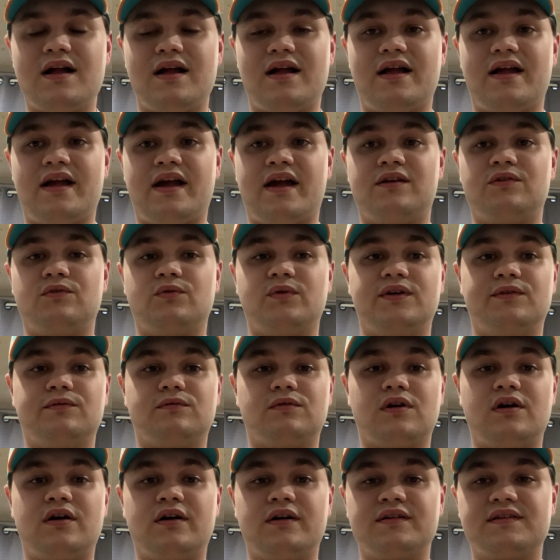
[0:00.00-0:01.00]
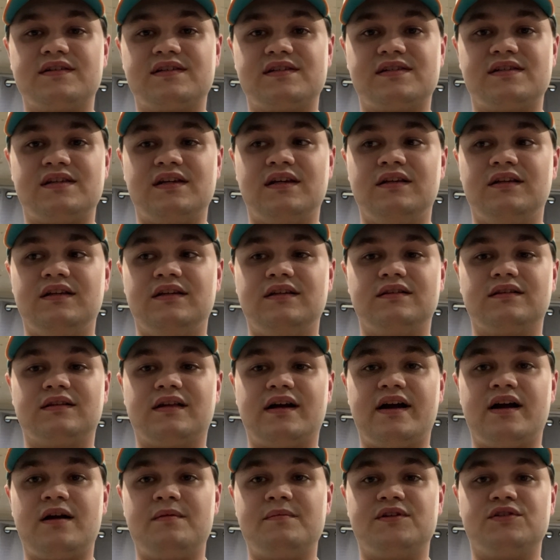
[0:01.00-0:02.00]
Henry Ruggs, CeeDee
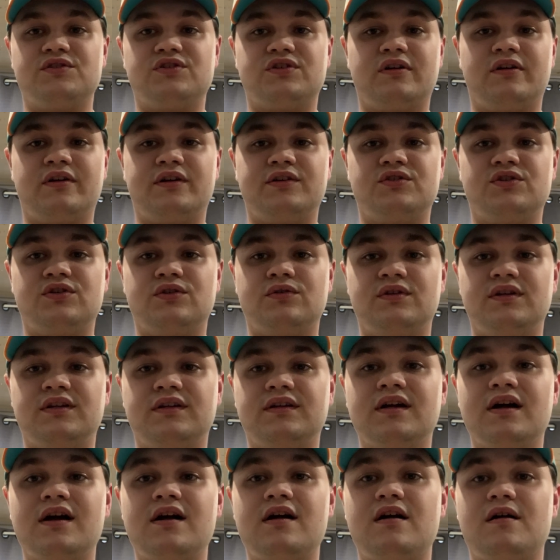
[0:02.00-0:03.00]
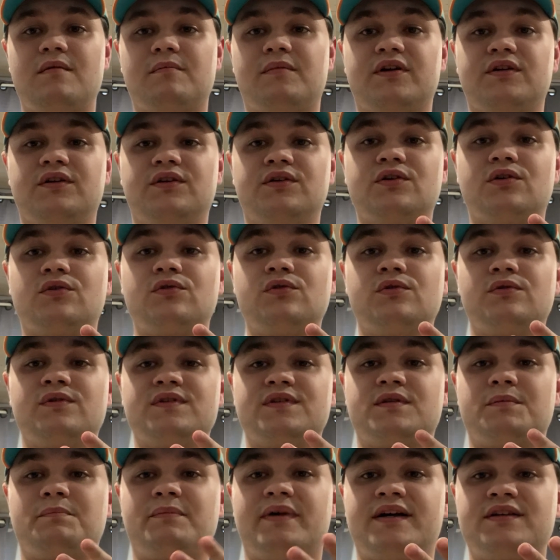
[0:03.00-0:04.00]
Lamb, and Jerry Jeudy. But you know who was
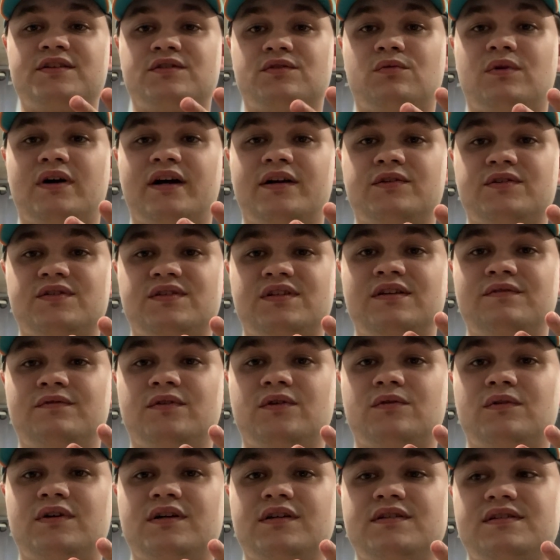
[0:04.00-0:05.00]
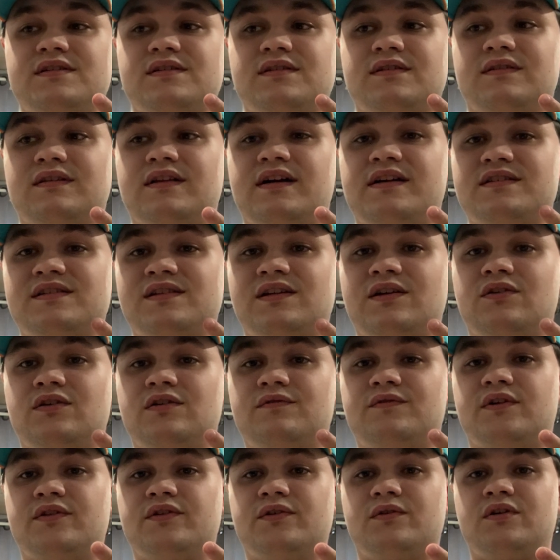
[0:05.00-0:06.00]
the best wide receiver was last year out
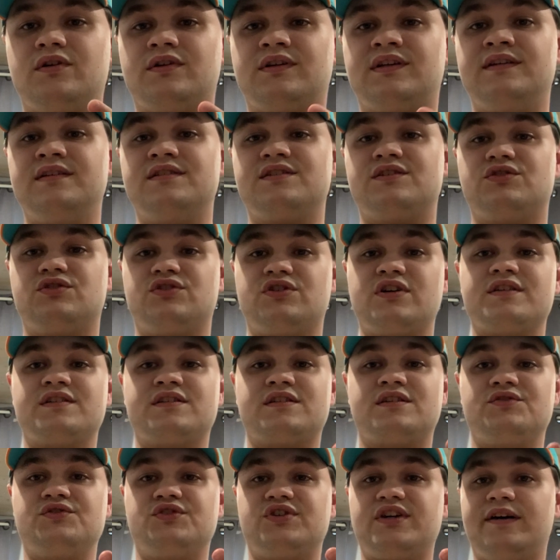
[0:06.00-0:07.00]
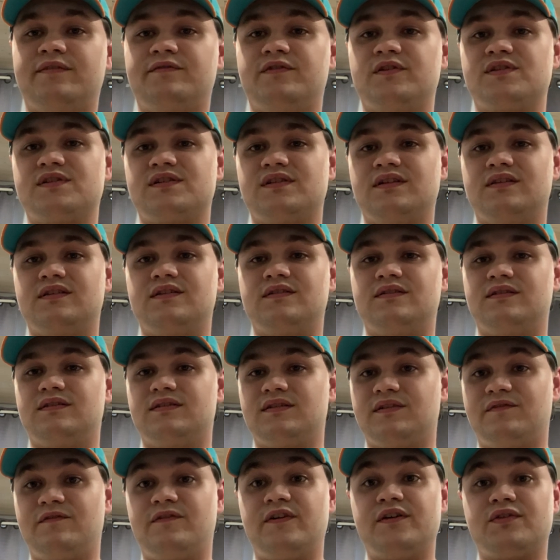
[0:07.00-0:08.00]
of all the rookies? Justin Jefferson,
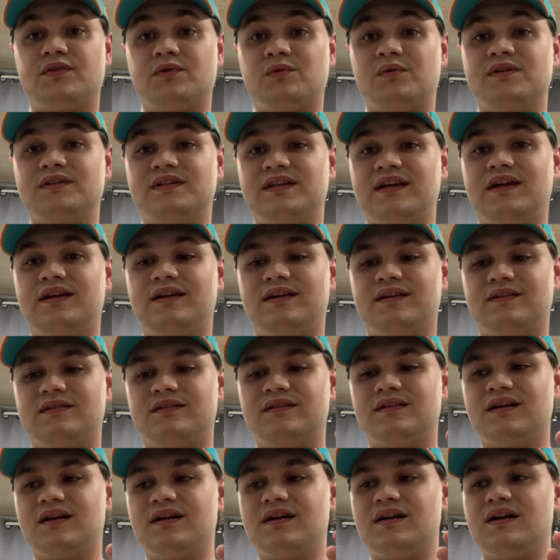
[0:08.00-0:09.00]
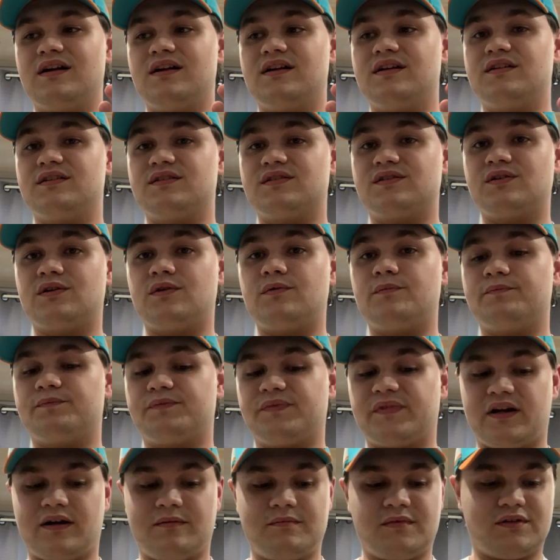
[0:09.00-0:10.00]
the 5th one taken. So
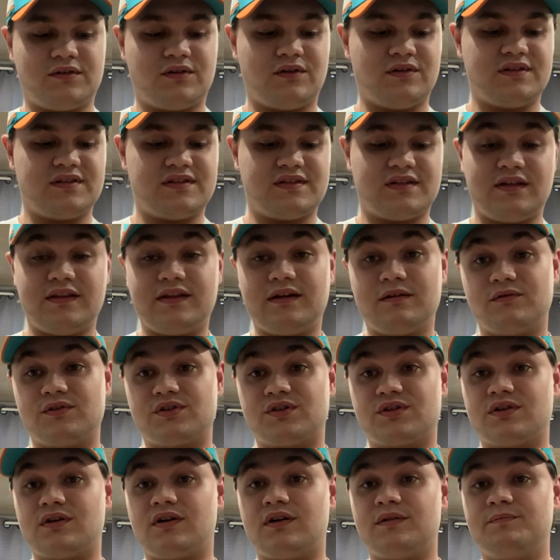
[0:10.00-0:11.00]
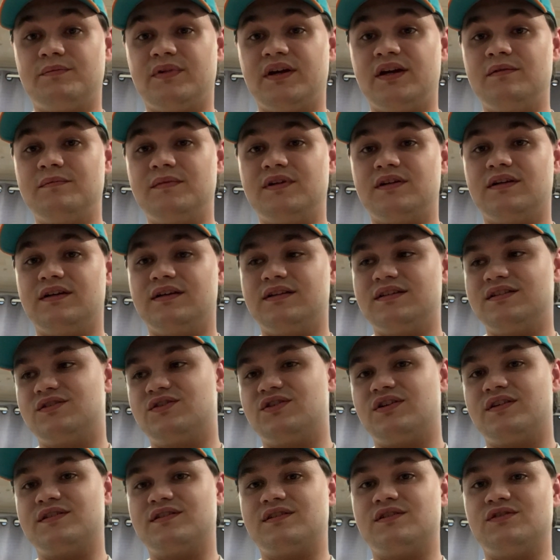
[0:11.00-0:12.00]
I'm not going to say that Rashad Bateman is
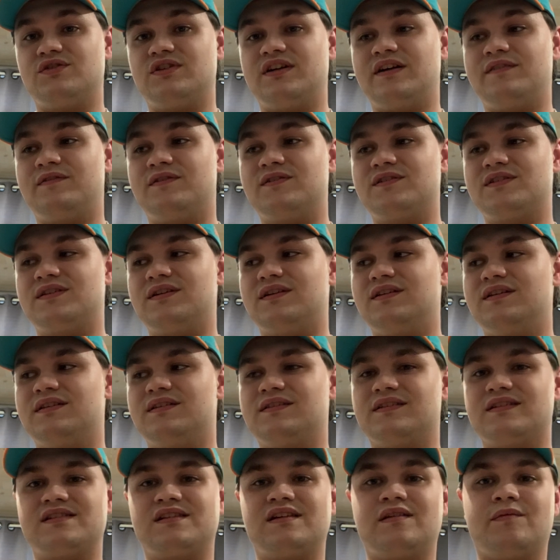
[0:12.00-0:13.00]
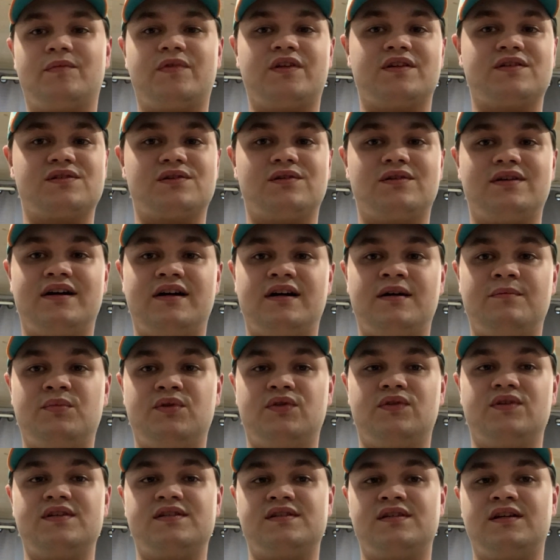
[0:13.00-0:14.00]
Justin Jefferson and the same thing's going to happen
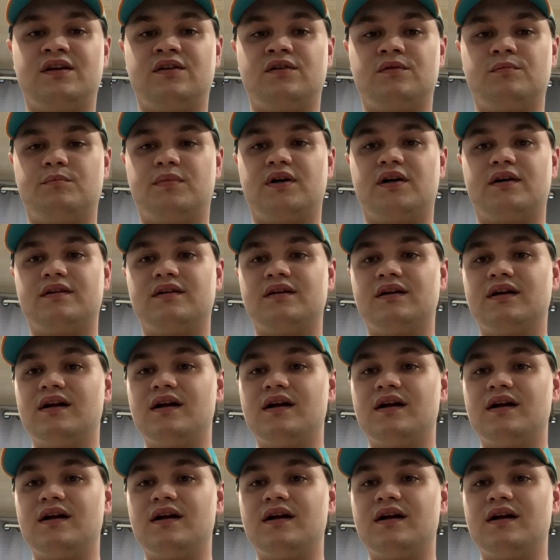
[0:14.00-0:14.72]
this year, but